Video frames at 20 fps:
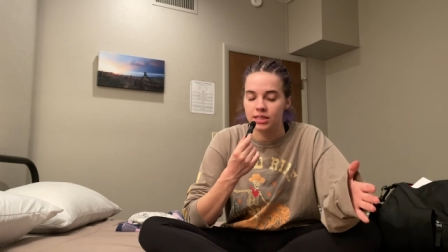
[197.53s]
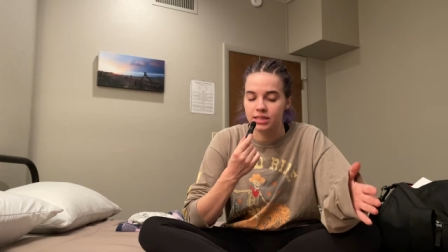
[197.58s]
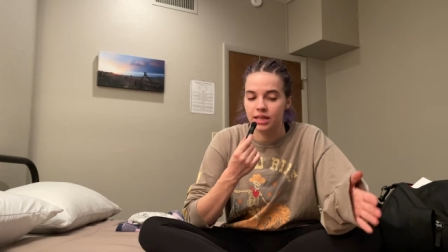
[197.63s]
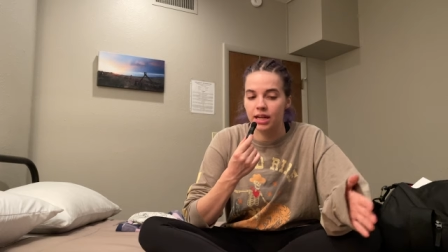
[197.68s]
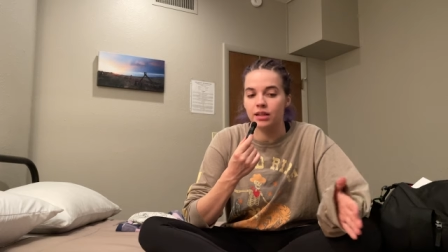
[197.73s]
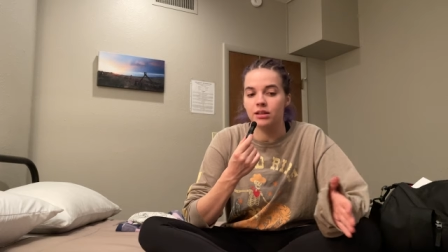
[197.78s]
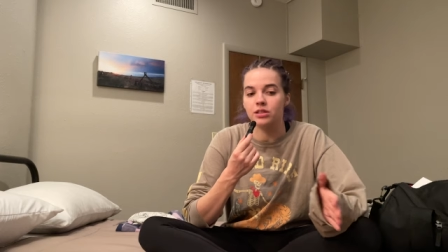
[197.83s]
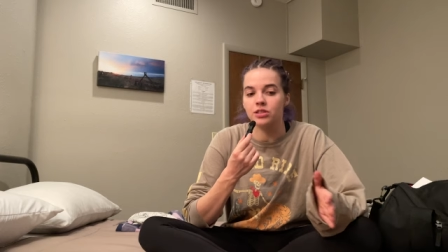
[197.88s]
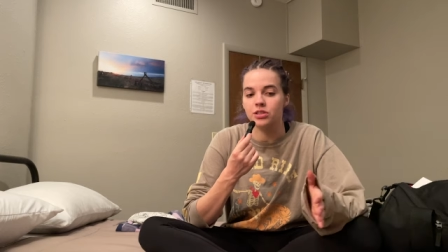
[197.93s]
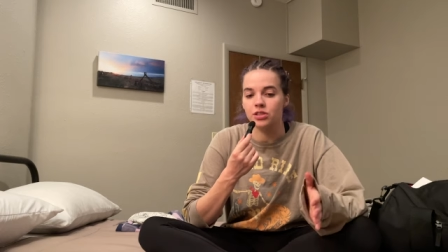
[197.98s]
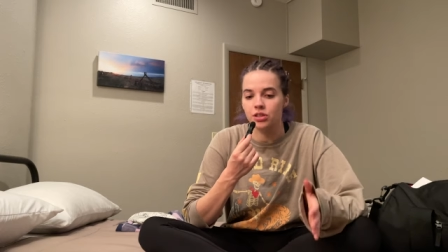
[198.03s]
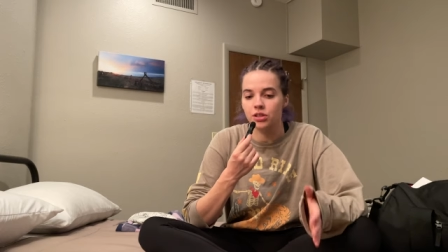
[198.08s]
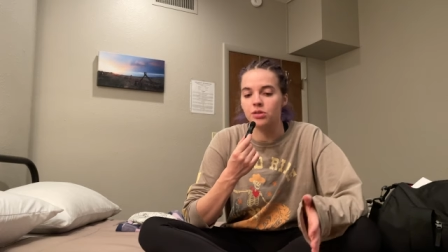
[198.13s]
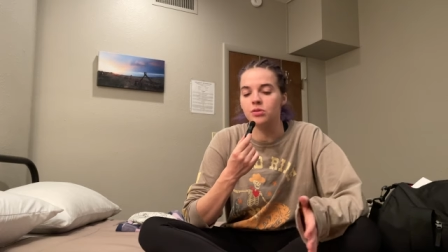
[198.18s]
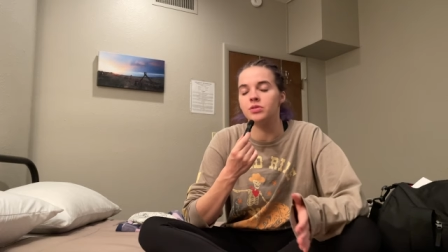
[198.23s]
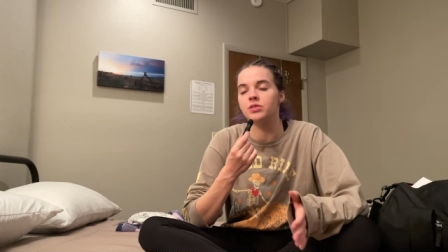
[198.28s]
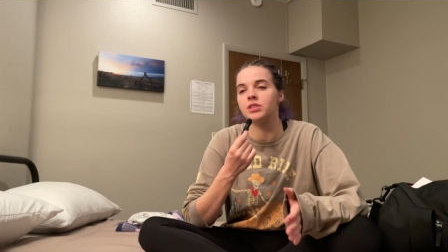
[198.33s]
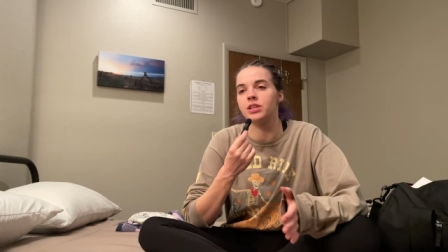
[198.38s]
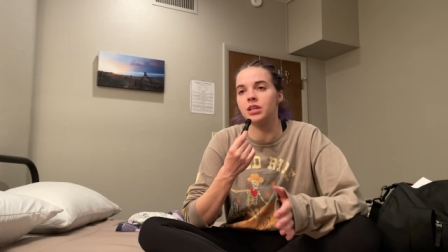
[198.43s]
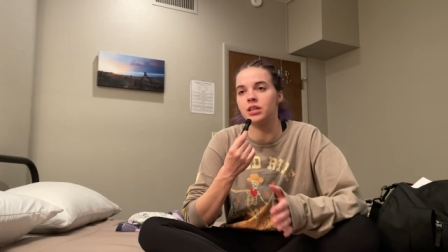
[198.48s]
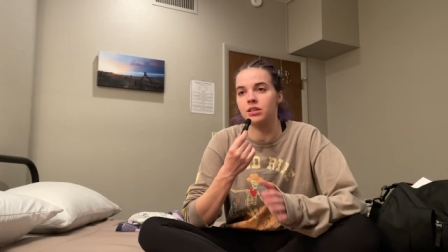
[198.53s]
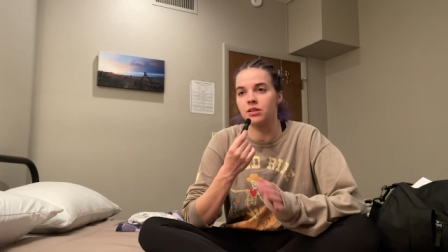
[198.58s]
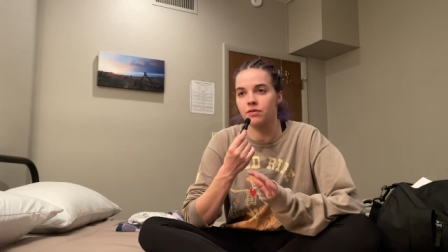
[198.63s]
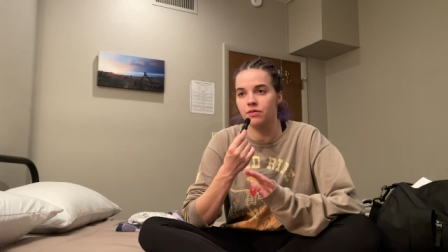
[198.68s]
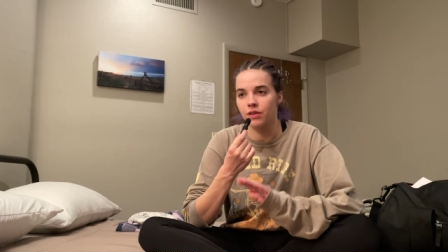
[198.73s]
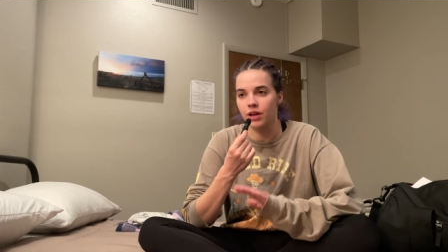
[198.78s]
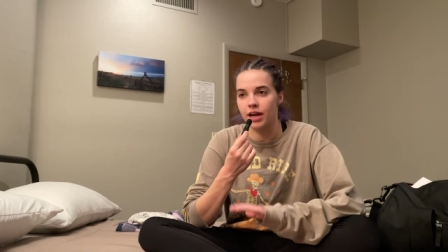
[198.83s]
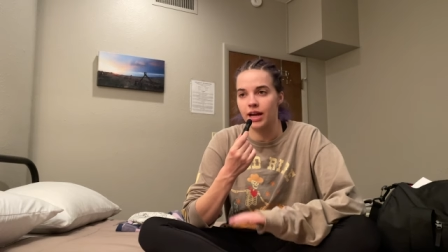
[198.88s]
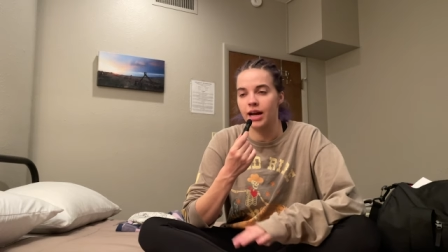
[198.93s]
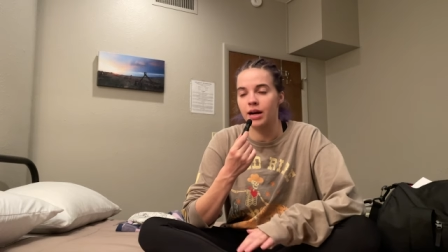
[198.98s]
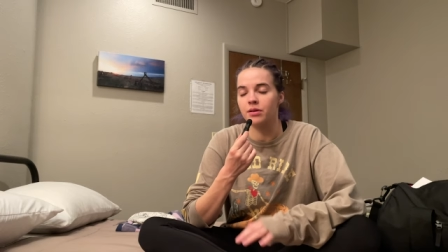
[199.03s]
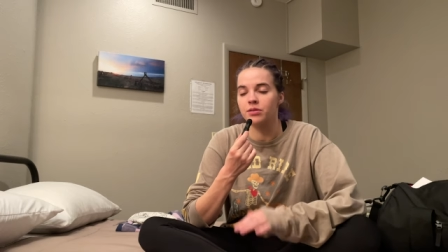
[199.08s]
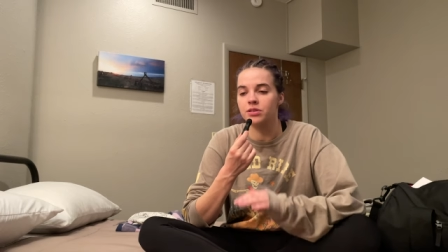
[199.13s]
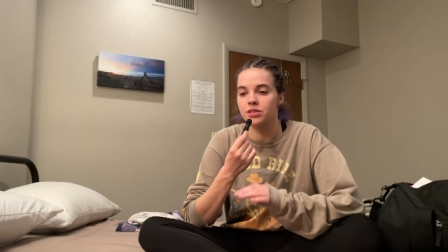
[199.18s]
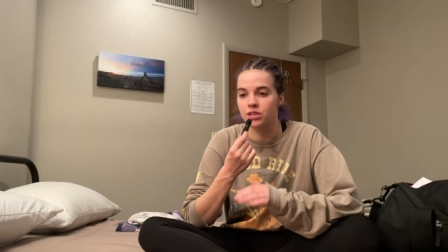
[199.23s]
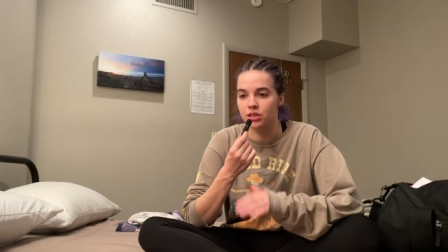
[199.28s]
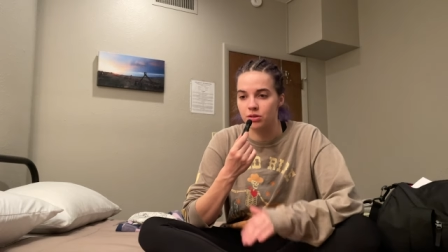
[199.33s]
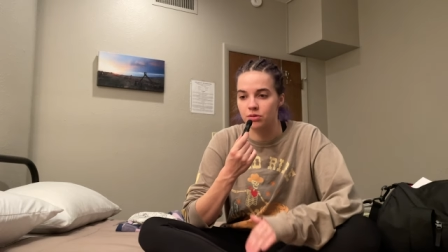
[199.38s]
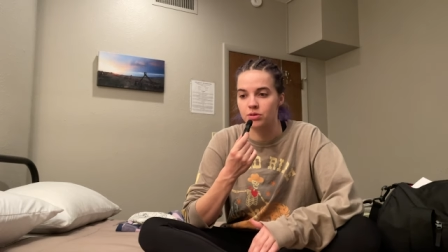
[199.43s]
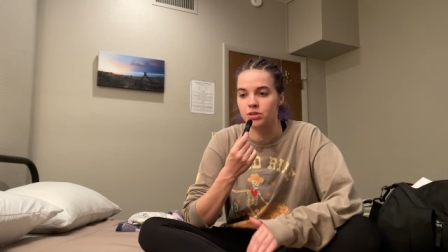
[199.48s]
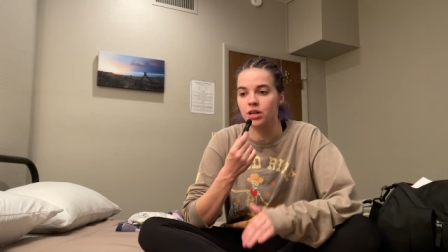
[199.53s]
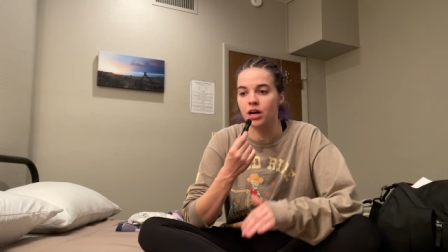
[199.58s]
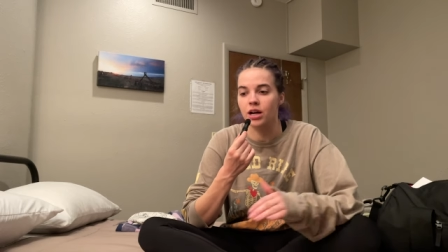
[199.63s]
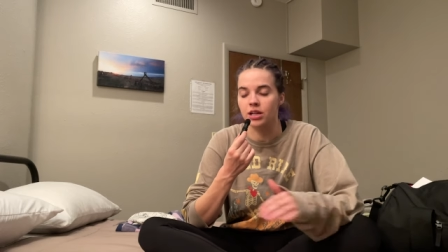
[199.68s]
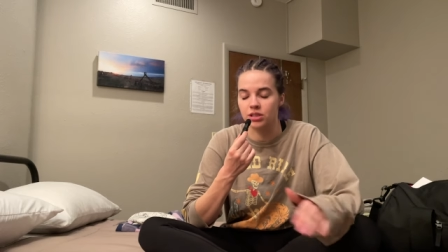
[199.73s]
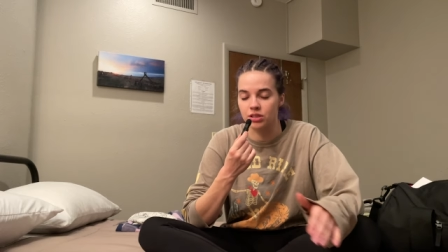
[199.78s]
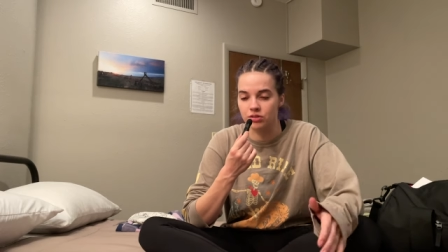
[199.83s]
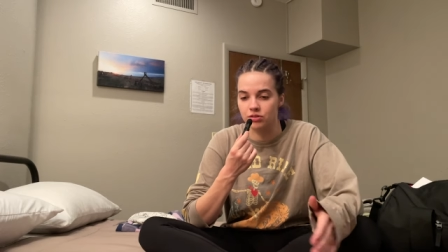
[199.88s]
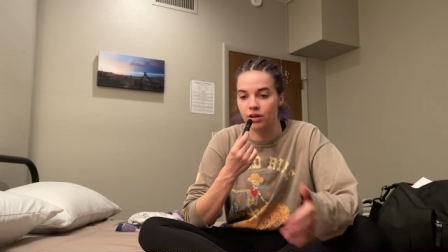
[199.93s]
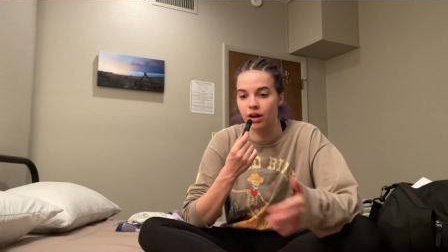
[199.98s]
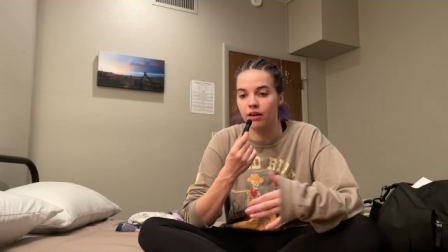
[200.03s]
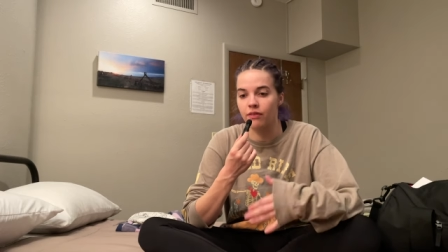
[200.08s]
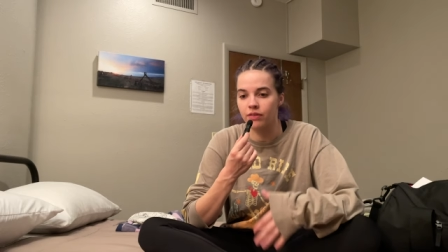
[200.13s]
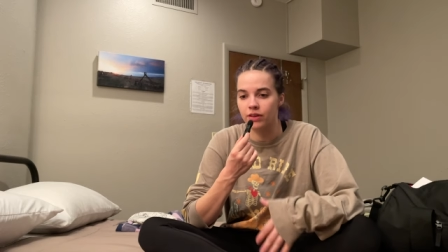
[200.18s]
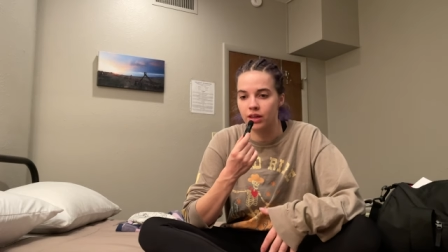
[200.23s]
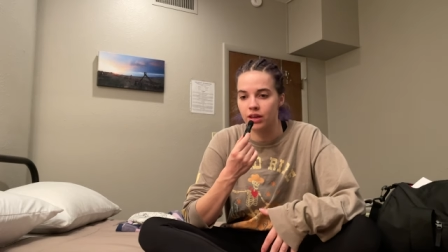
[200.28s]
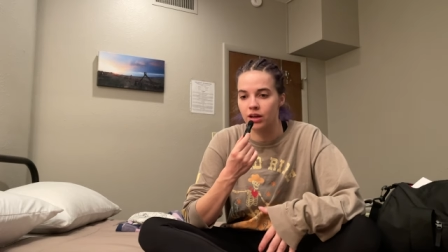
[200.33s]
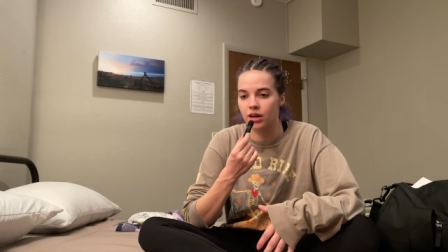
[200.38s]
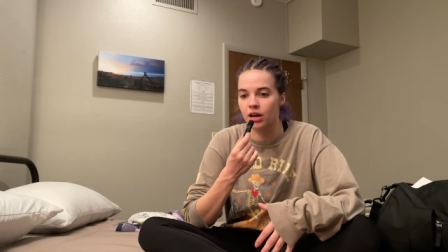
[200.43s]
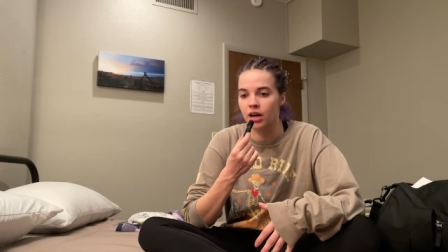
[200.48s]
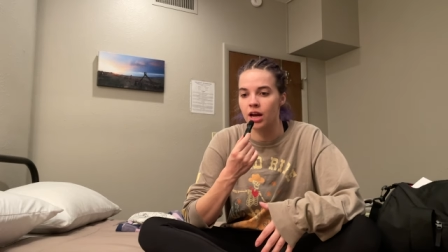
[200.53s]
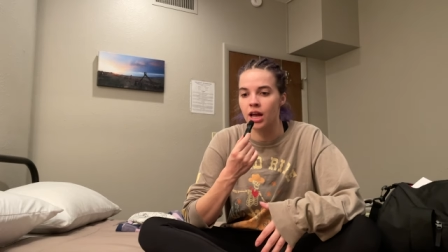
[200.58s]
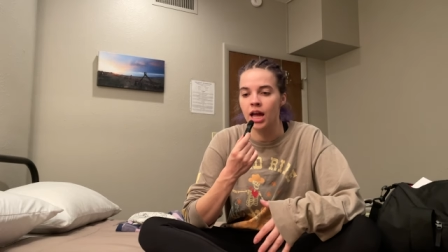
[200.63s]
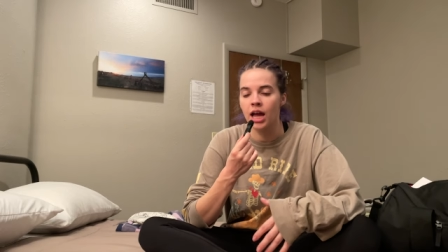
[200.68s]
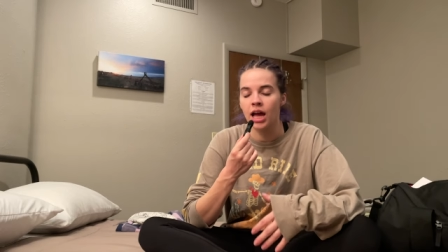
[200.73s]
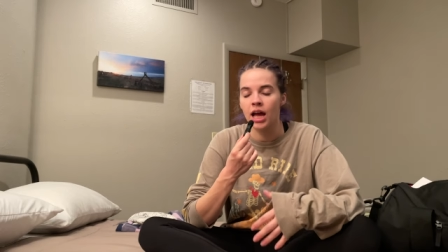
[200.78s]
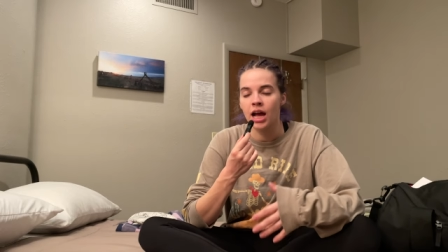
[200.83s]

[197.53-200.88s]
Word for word: Dallas to Houston to fly out to Utah to drive here,